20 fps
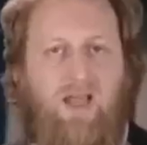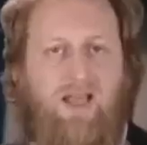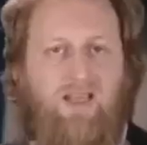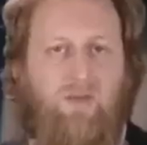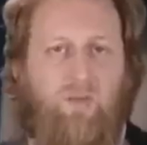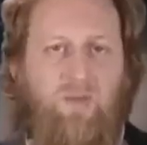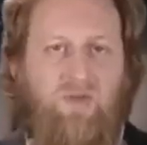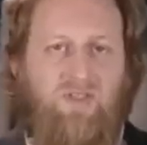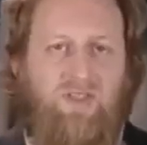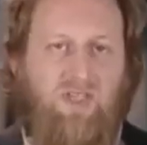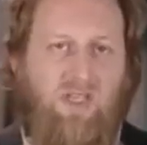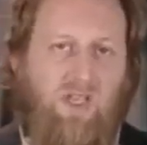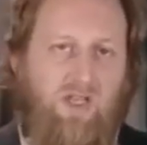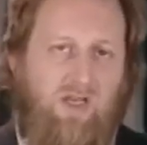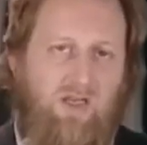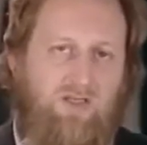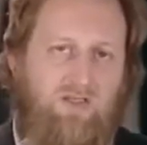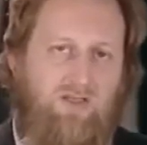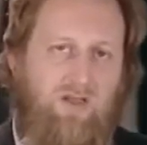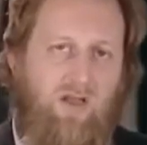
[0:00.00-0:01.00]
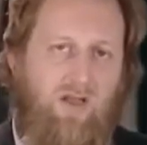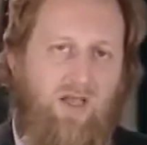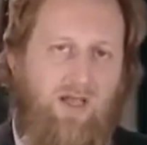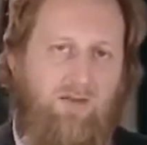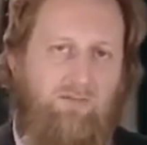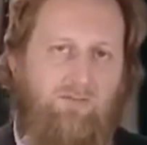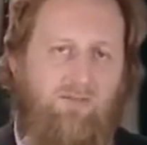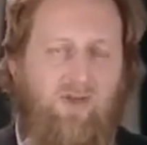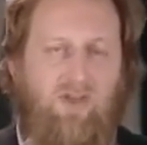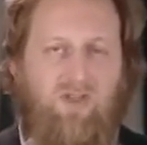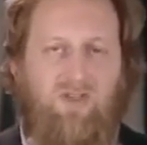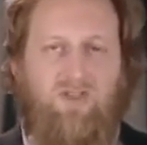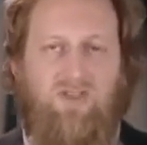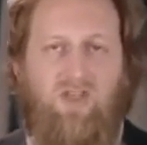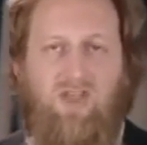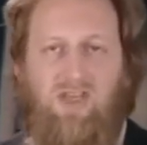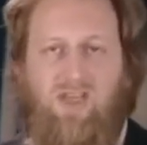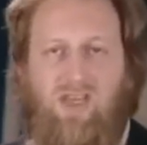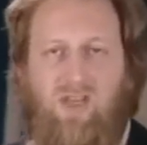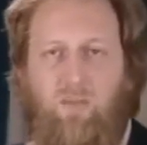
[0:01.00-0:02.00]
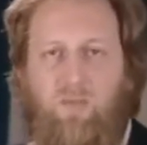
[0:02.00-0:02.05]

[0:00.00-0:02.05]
at a particular time concerning a